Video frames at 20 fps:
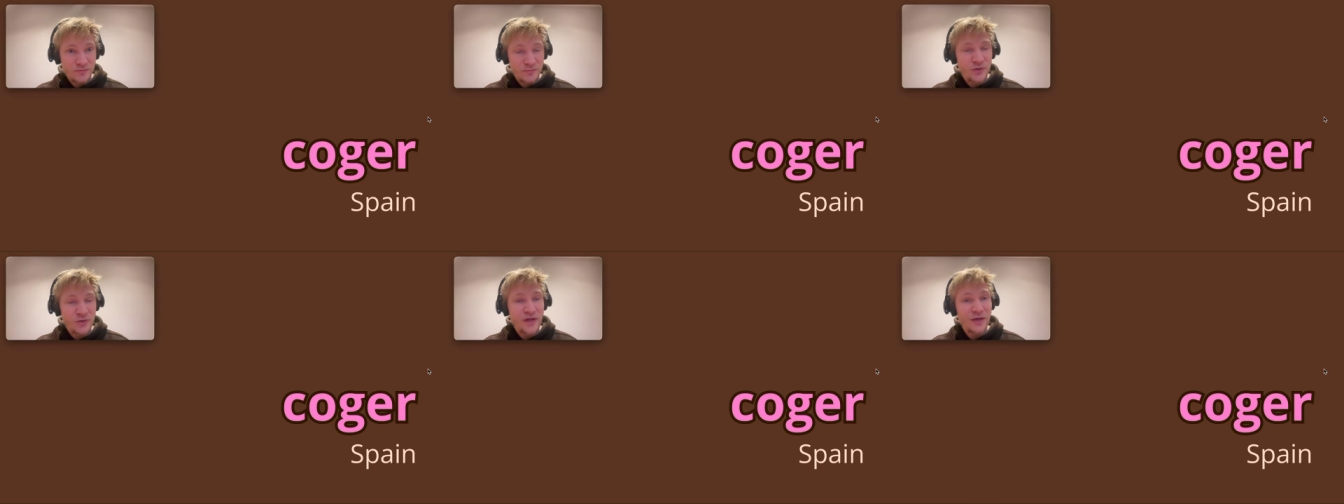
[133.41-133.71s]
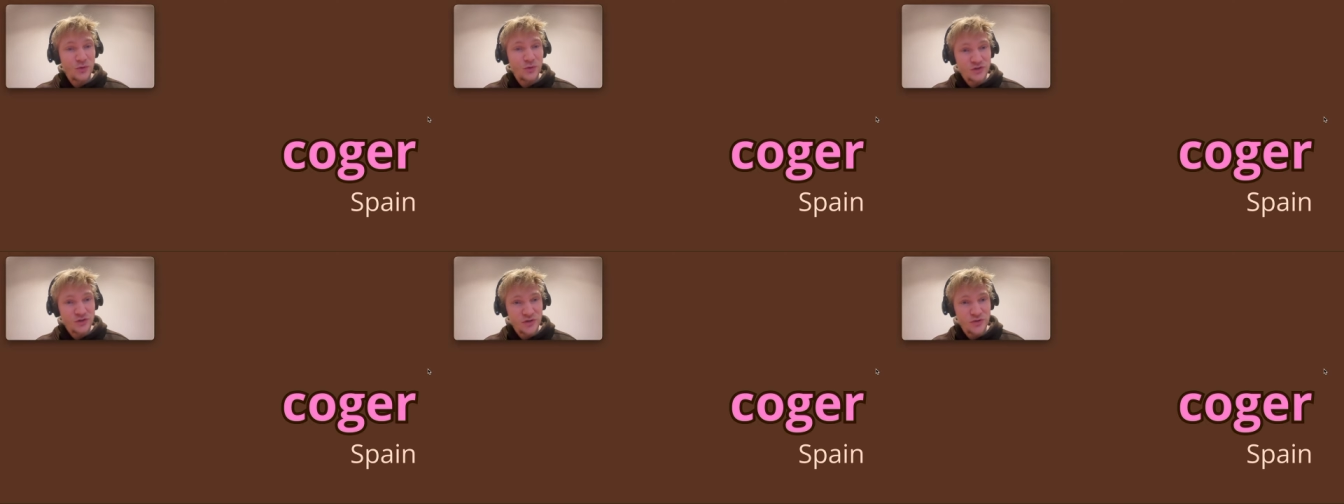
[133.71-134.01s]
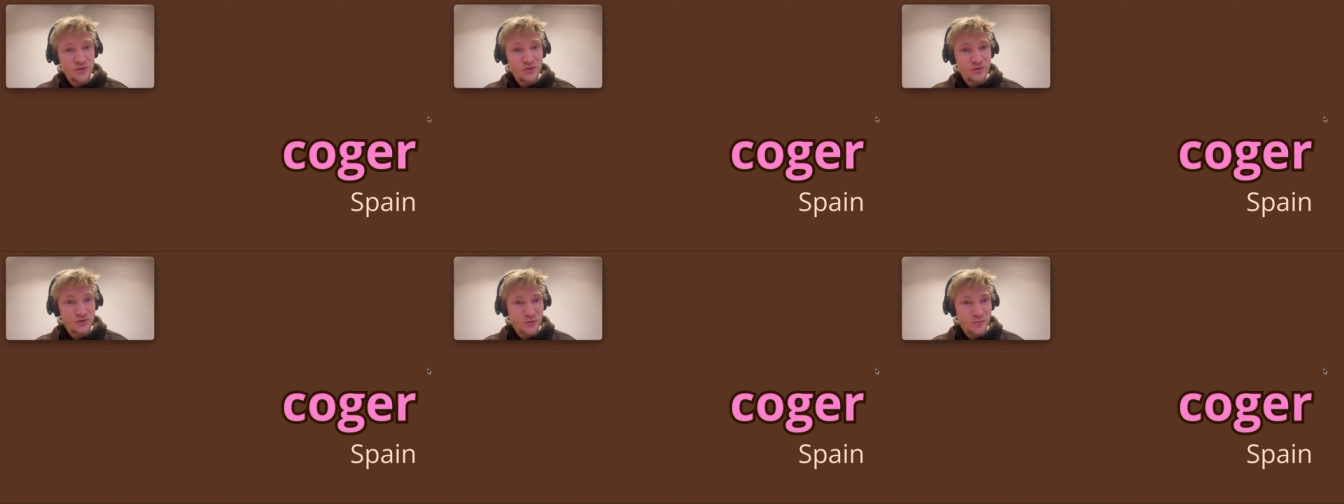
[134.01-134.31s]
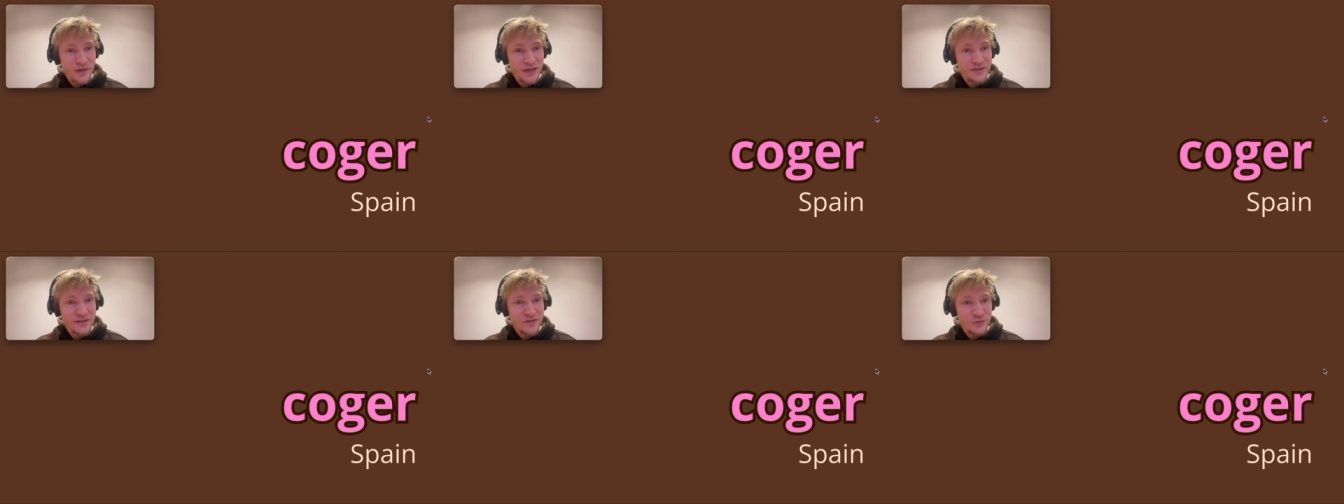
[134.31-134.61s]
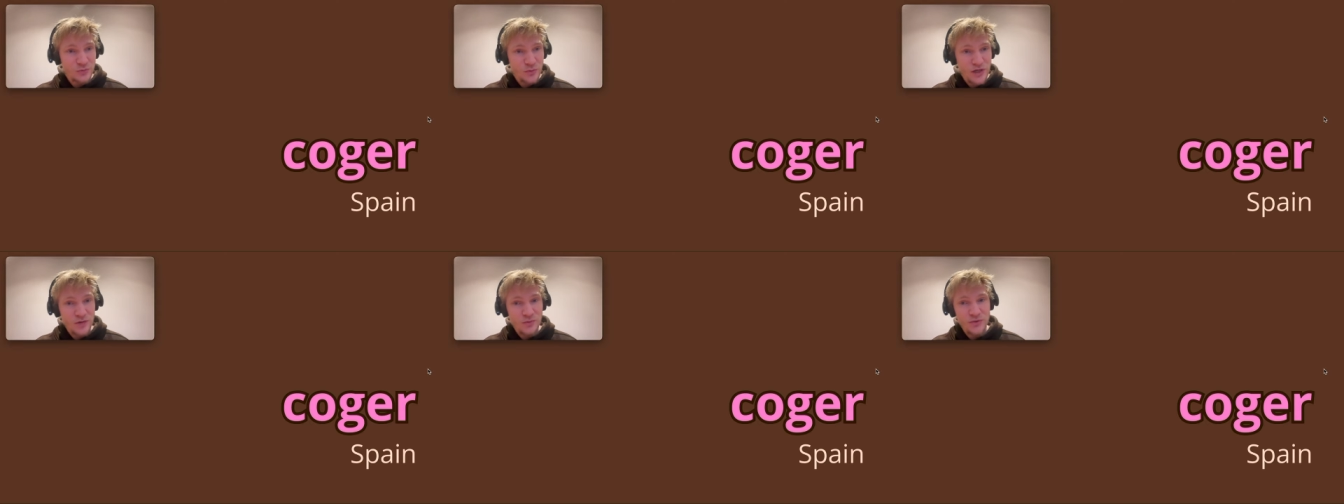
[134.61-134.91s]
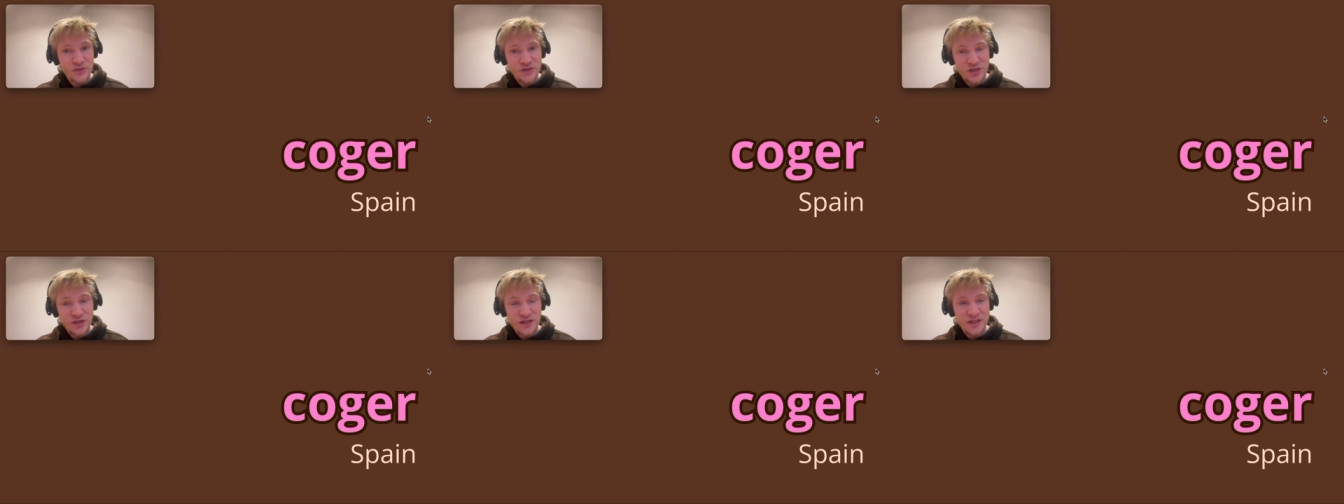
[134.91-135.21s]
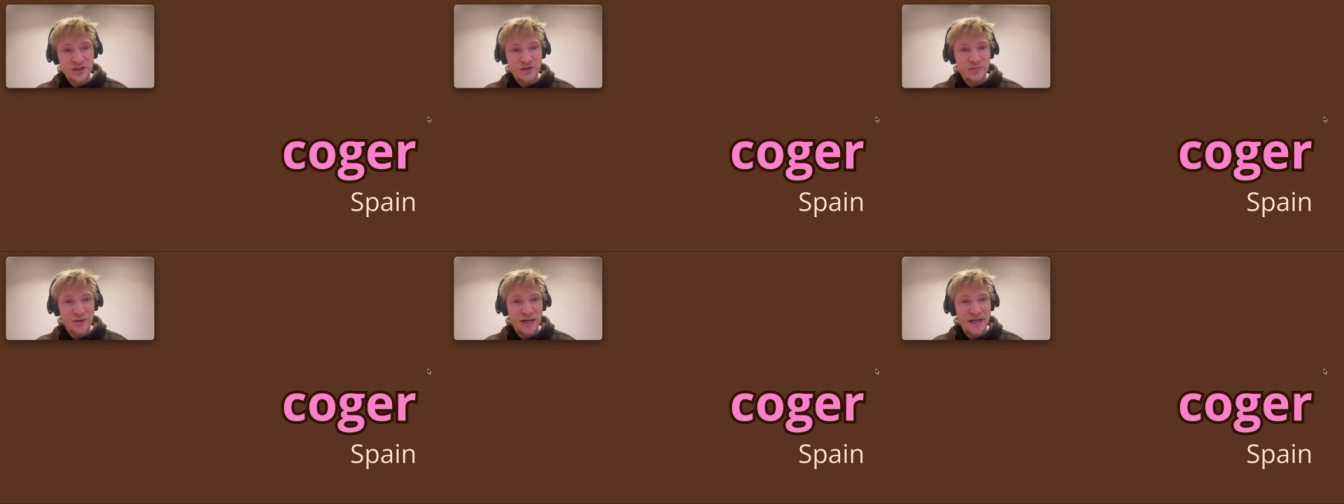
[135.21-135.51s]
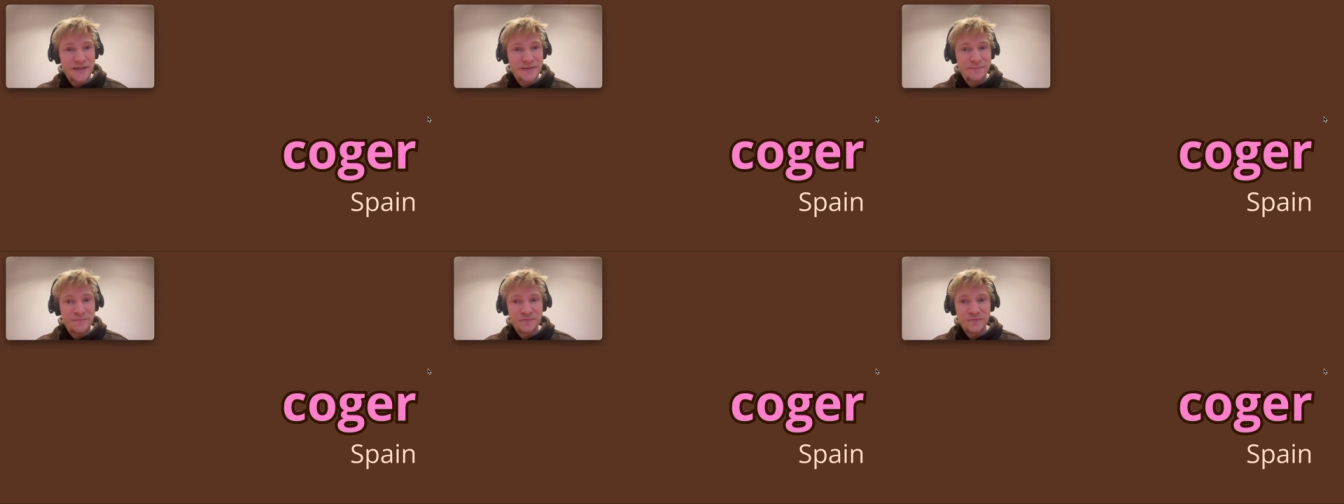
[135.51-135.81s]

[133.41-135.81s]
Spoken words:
but they also use tomar as well, which I'll explain.